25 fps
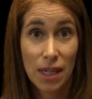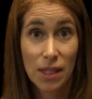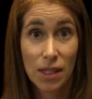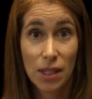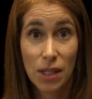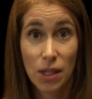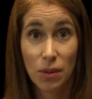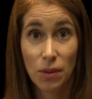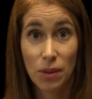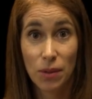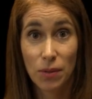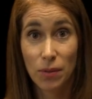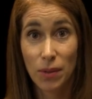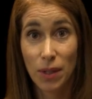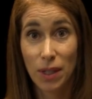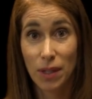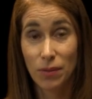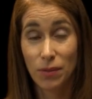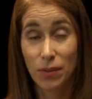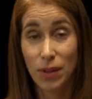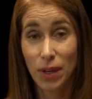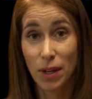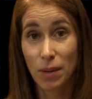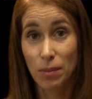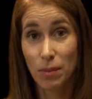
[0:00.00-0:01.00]
So it,
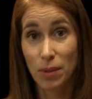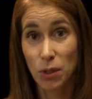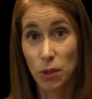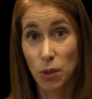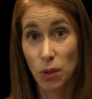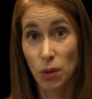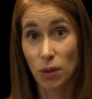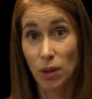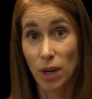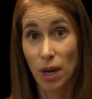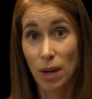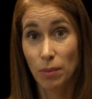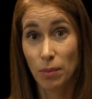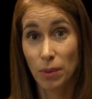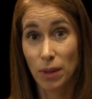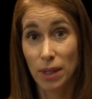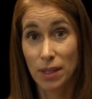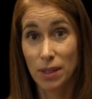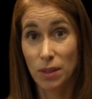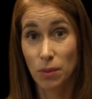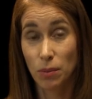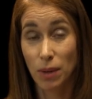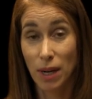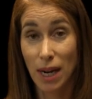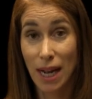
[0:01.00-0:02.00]
it very much
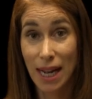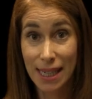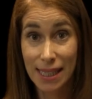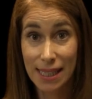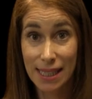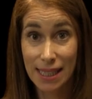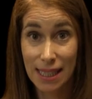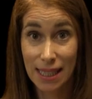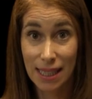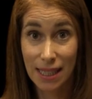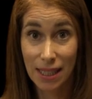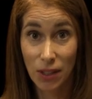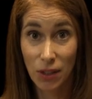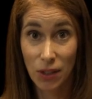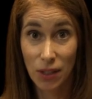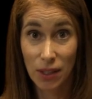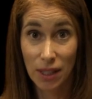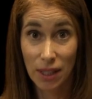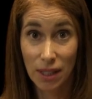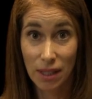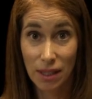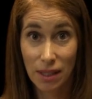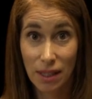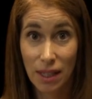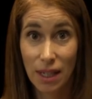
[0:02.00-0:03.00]
corroborates what I see here in
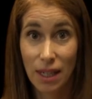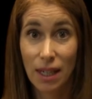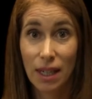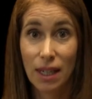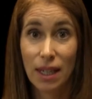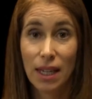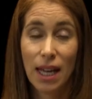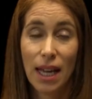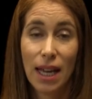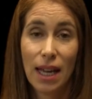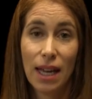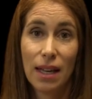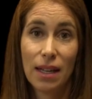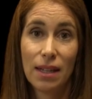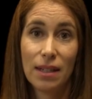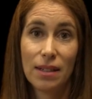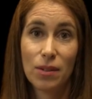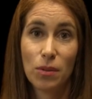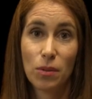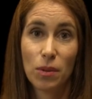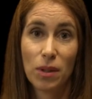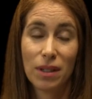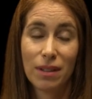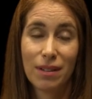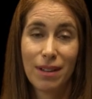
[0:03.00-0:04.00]
the clinic
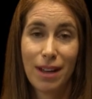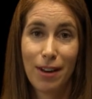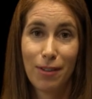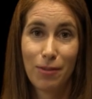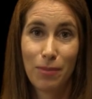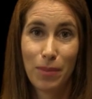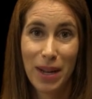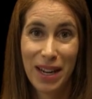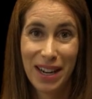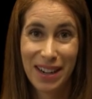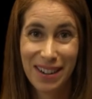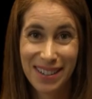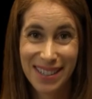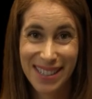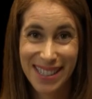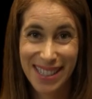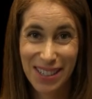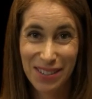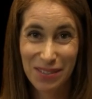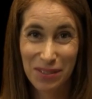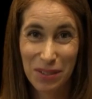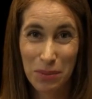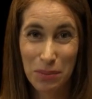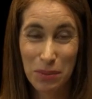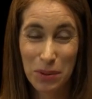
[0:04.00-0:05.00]
and what a lot of parents
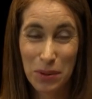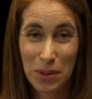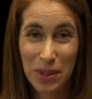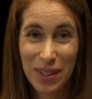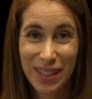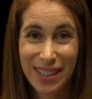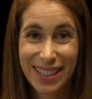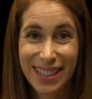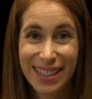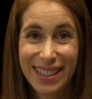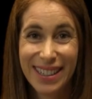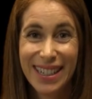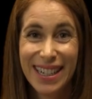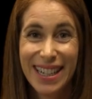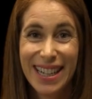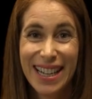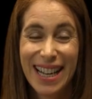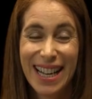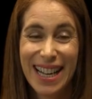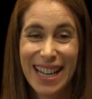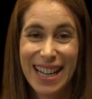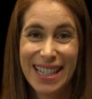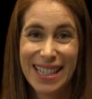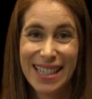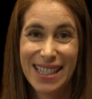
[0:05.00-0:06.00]
have reported,
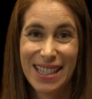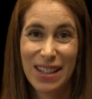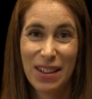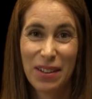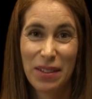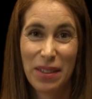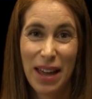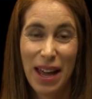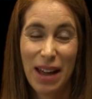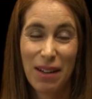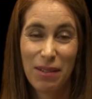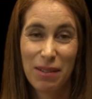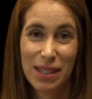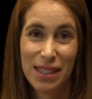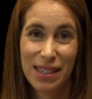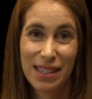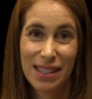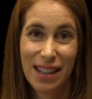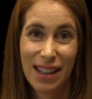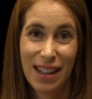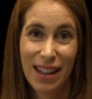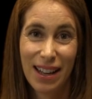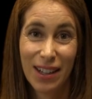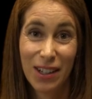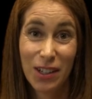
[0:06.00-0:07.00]
and so that
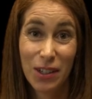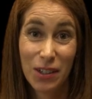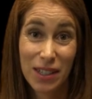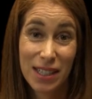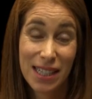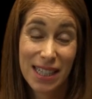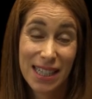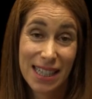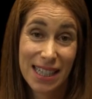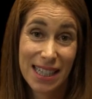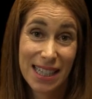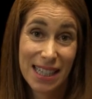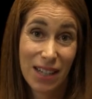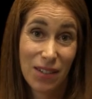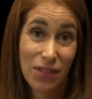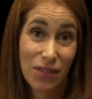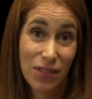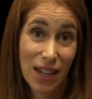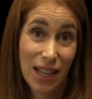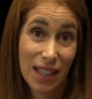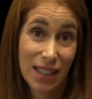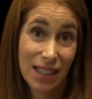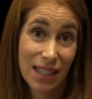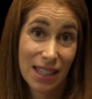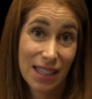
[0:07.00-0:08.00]
was uh, good to see
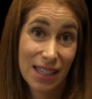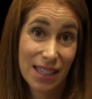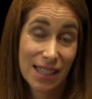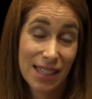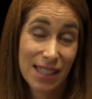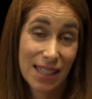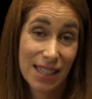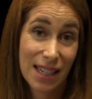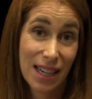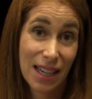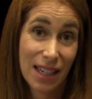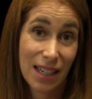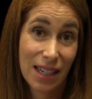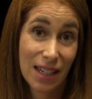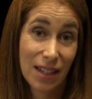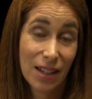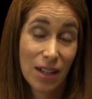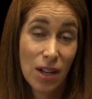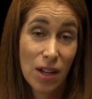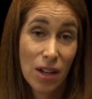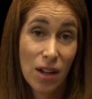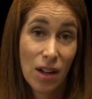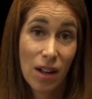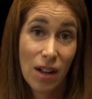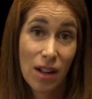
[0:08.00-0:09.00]
finally in a study.
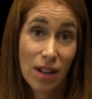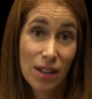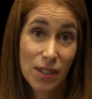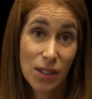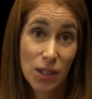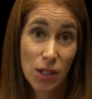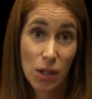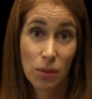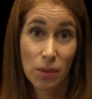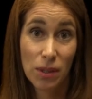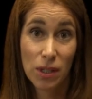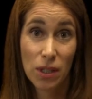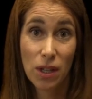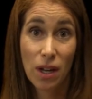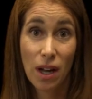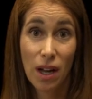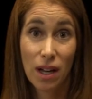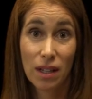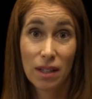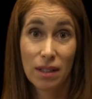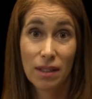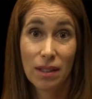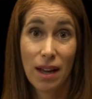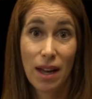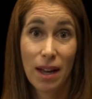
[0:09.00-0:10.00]
Also, we
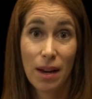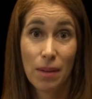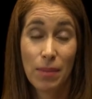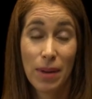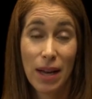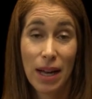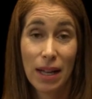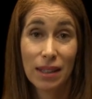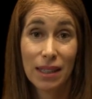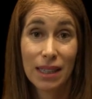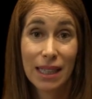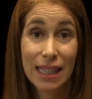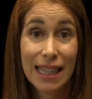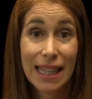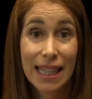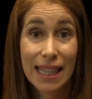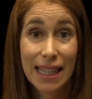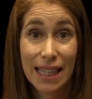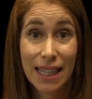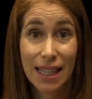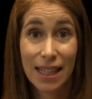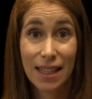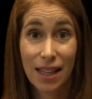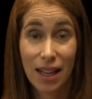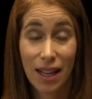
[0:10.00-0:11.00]
talk a lot about
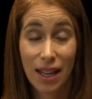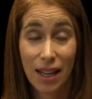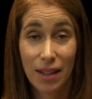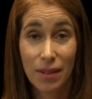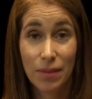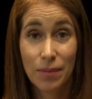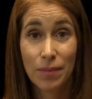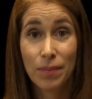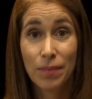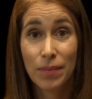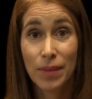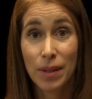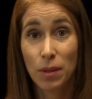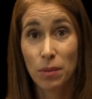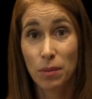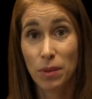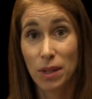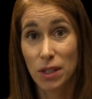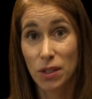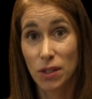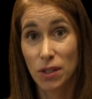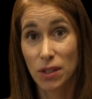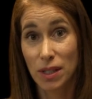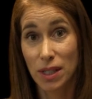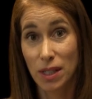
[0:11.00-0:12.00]
leaky gut,
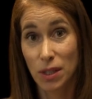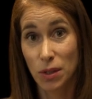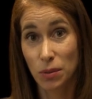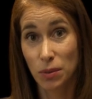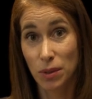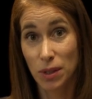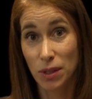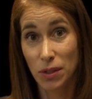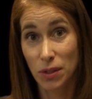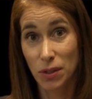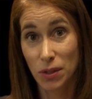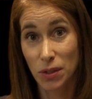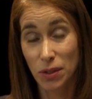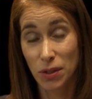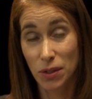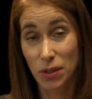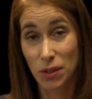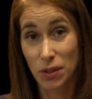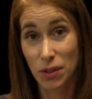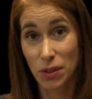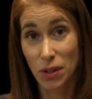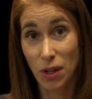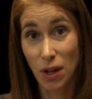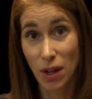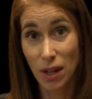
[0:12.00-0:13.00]
which these
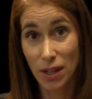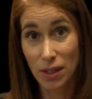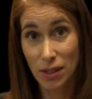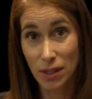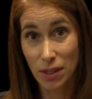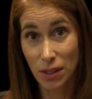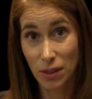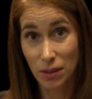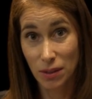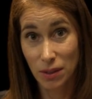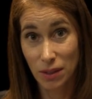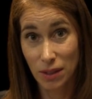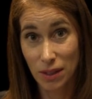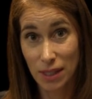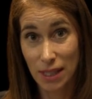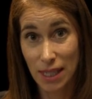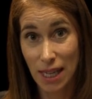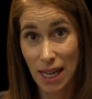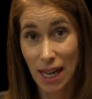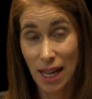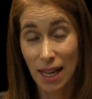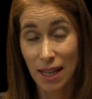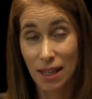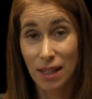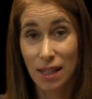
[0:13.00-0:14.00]
researchers also looked
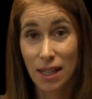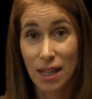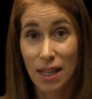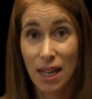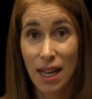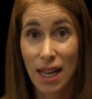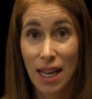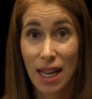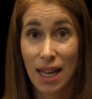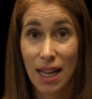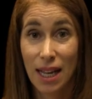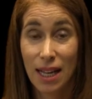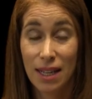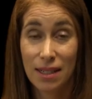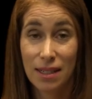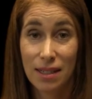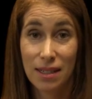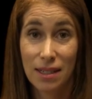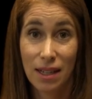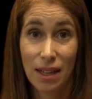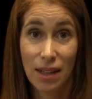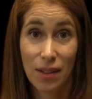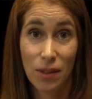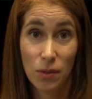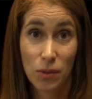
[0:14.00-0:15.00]
at,
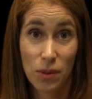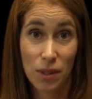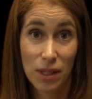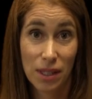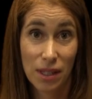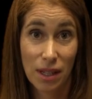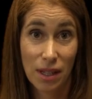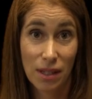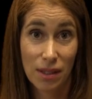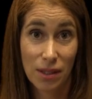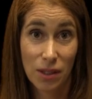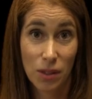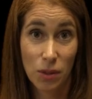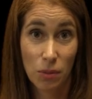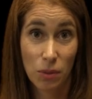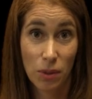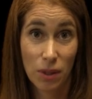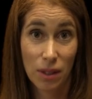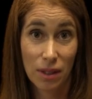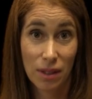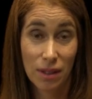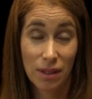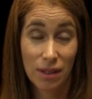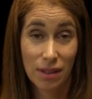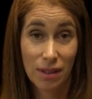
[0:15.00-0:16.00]
and uh, the results
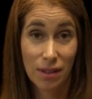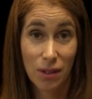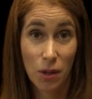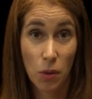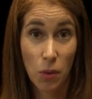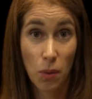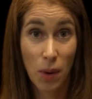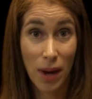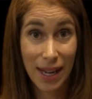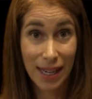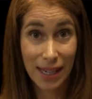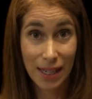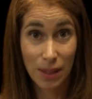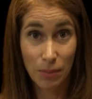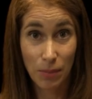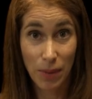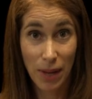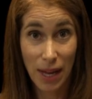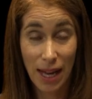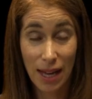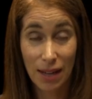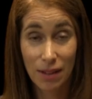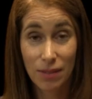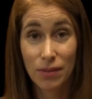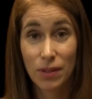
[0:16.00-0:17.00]
were quite
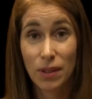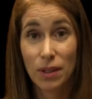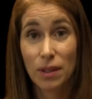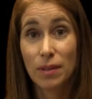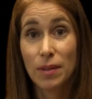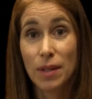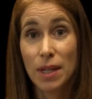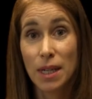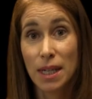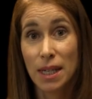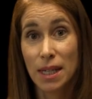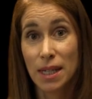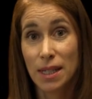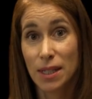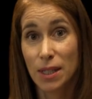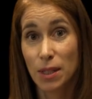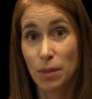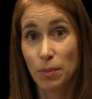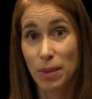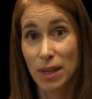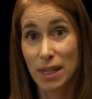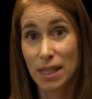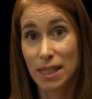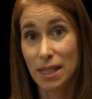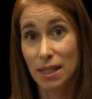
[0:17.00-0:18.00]
impactful.
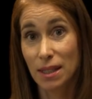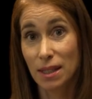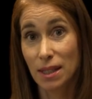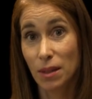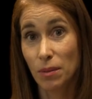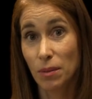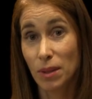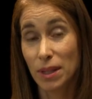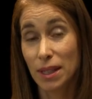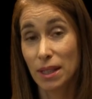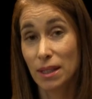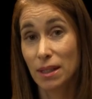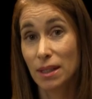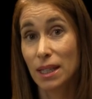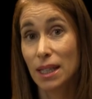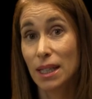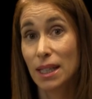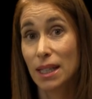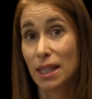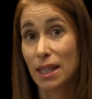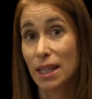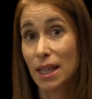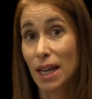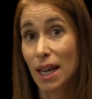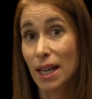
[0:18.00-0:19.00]
So basically what the
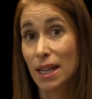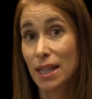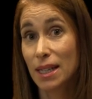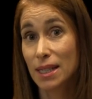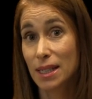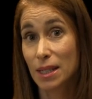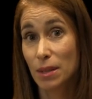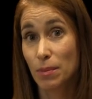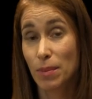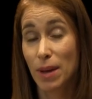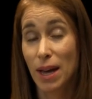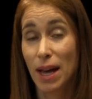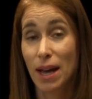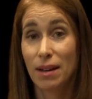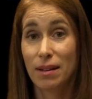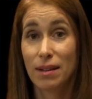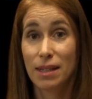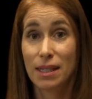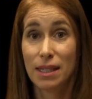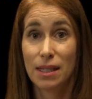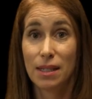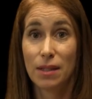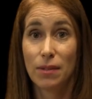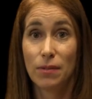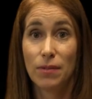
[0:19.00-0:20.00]
leaky gut is about
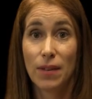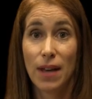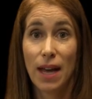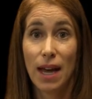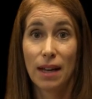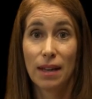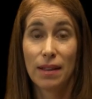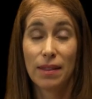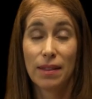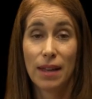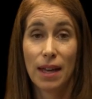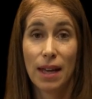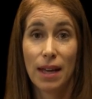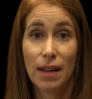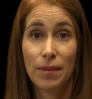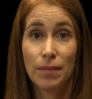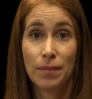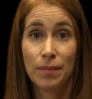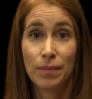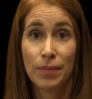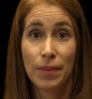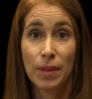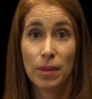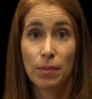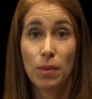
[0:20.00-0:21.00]
is the fact that
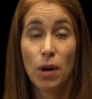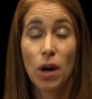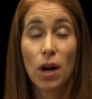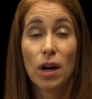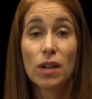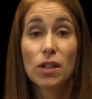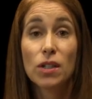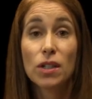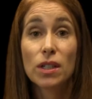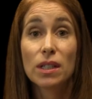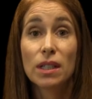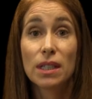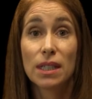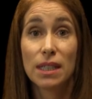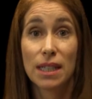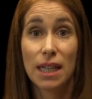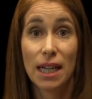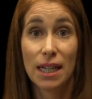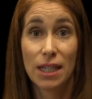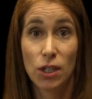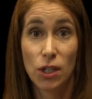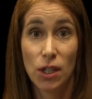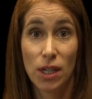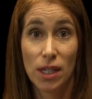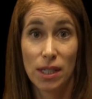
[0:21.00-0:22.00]
partially
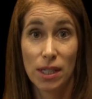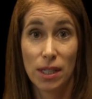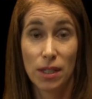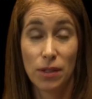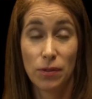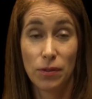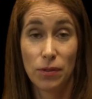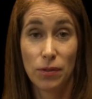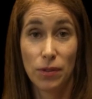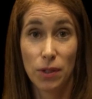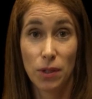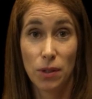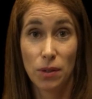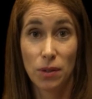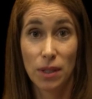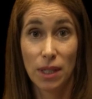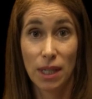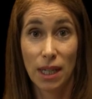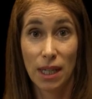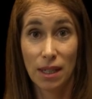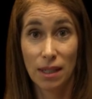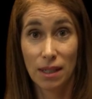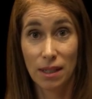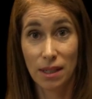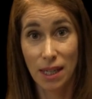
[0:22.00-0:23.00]
digested food
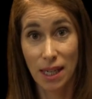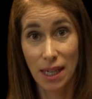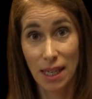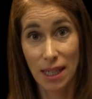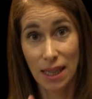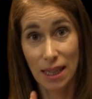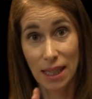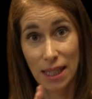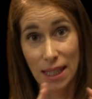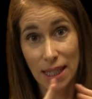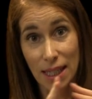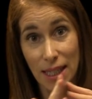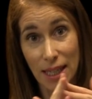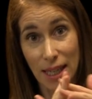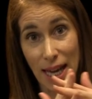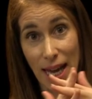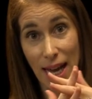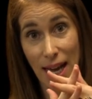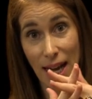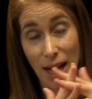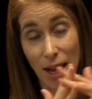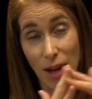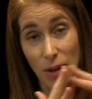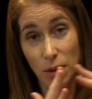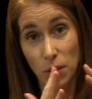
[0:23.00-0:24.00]
can, can leak
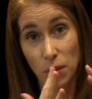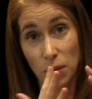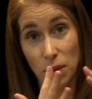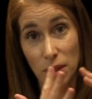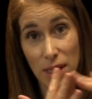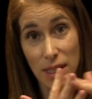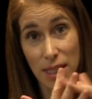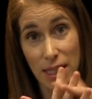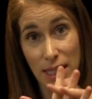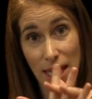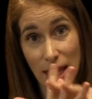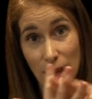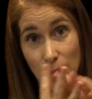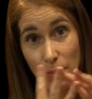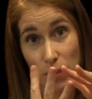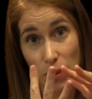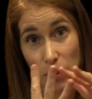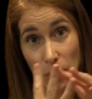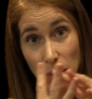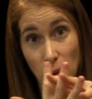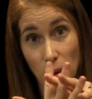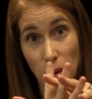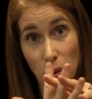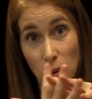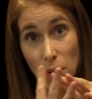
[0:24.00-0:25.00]
out or escape
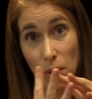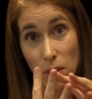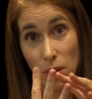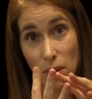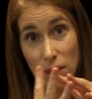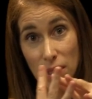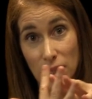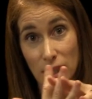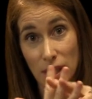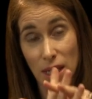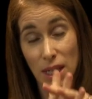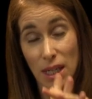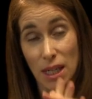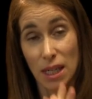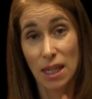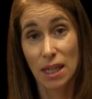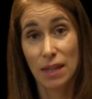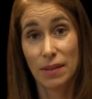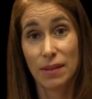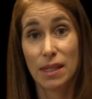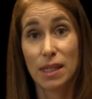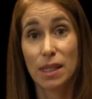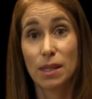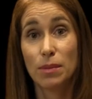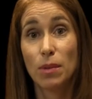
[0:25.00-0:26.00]
through holes
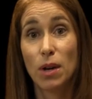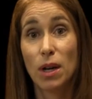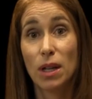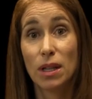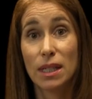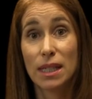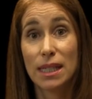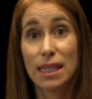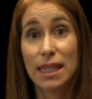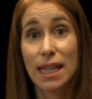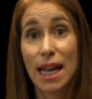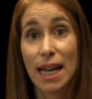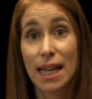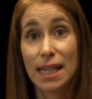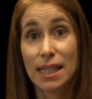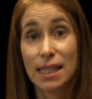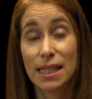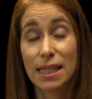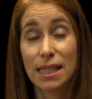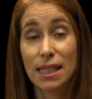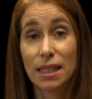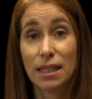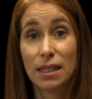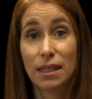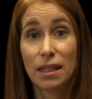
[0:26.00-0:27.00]
in the small
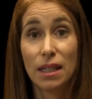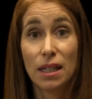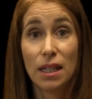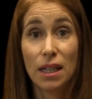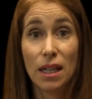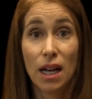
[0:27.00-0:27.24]
intestine